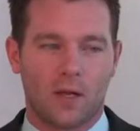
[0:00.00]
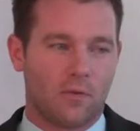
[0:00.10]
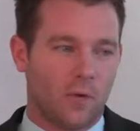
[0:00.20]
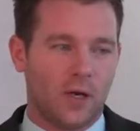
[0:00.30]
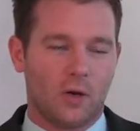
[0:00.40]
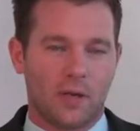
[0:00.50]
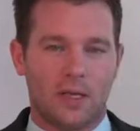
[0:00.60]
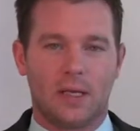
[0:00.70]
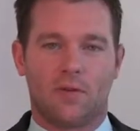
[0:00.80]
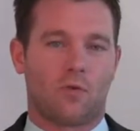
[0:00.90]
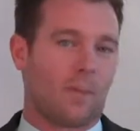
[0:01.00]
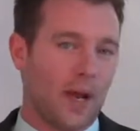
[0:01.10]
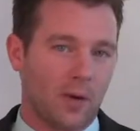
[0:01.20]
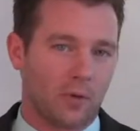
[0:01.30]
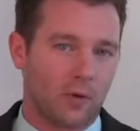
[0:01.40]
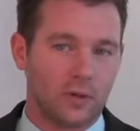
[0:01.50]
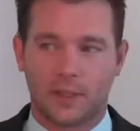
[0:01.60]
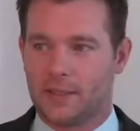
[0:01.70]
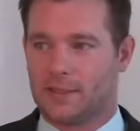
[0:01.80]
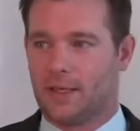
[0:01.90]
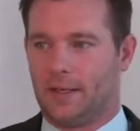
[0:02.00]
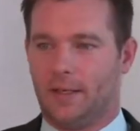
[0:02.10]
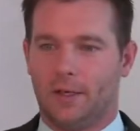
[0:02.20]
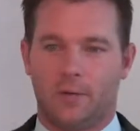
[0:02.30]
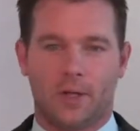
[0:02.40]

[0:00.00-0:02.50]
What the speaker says: And if we know they need it for payroll and they say,